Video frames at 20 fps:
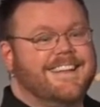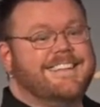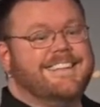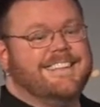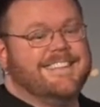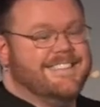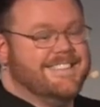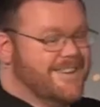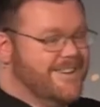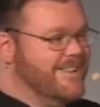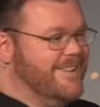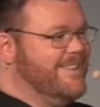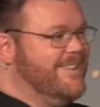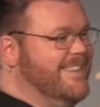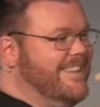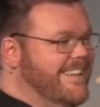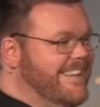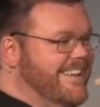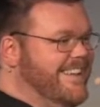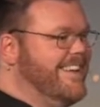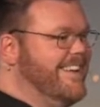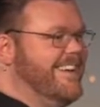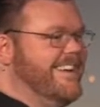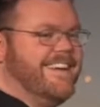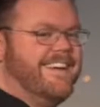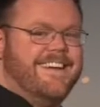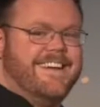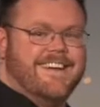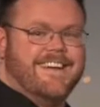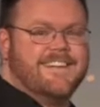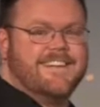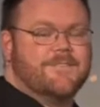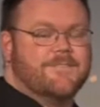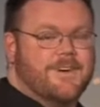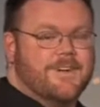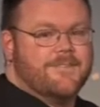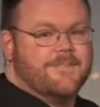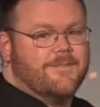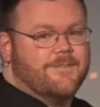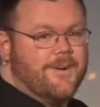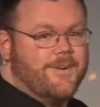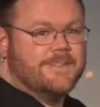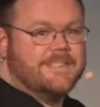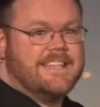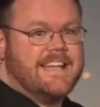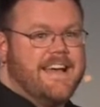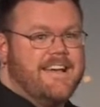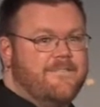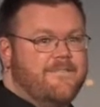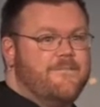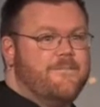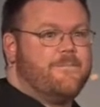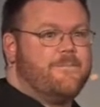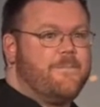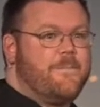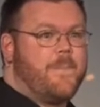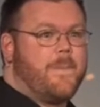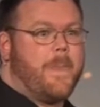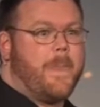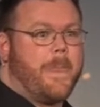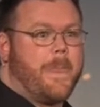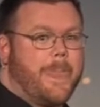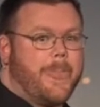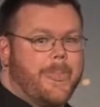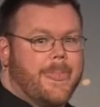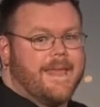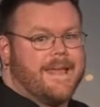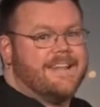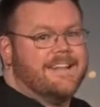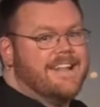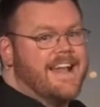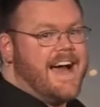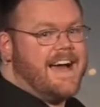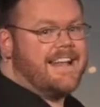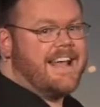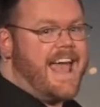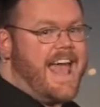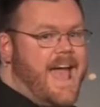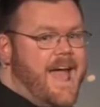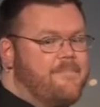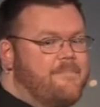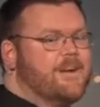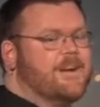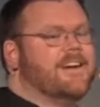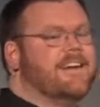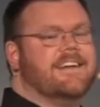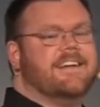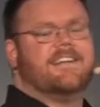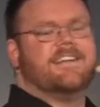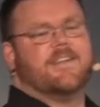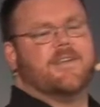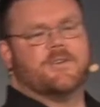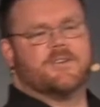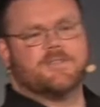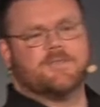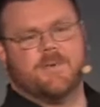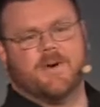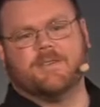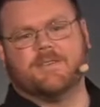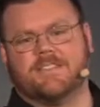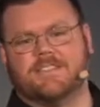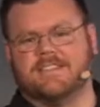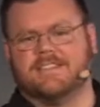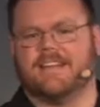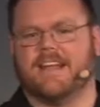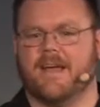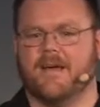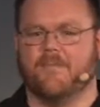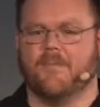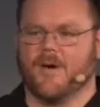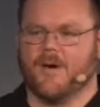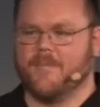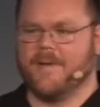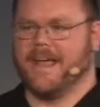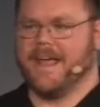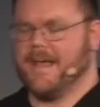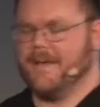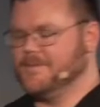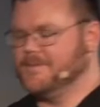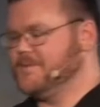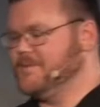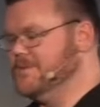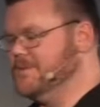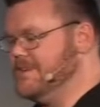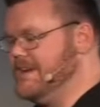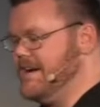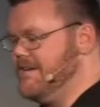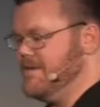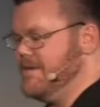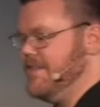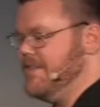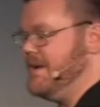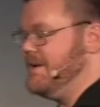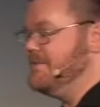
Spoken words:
Dull. What was that? Not a hammer. You're supposed to say a Birmingham screwdriver, and then I was